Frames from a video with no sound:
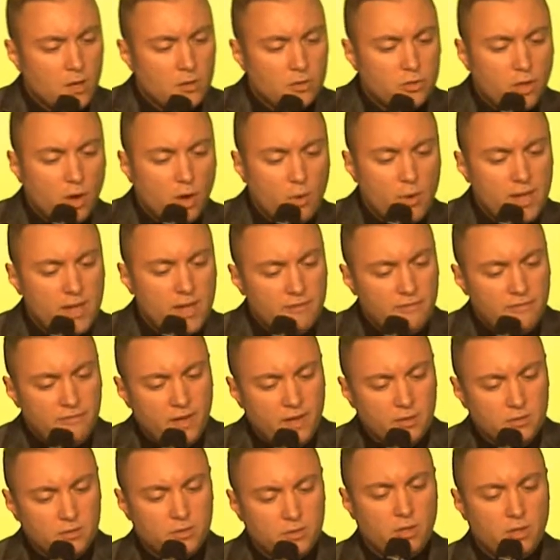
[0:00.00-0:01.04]
Though he
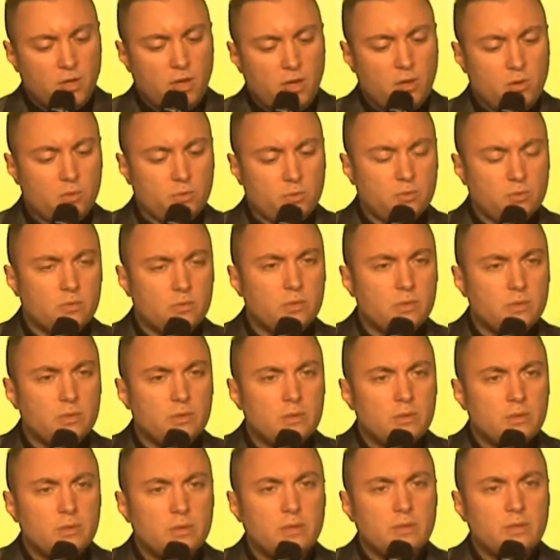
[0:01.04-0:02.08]
felt alone,
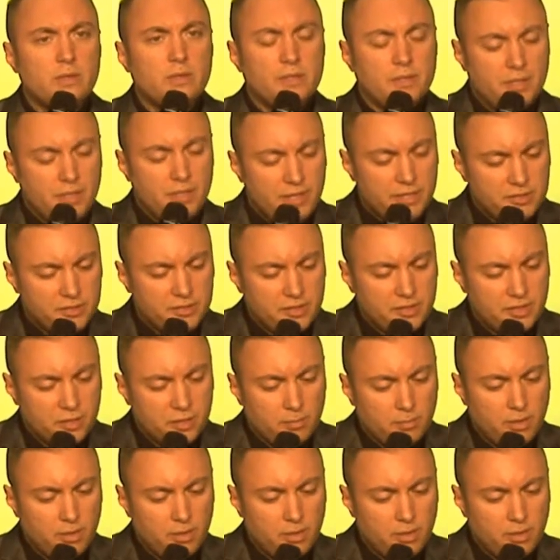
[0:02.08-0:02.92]
he still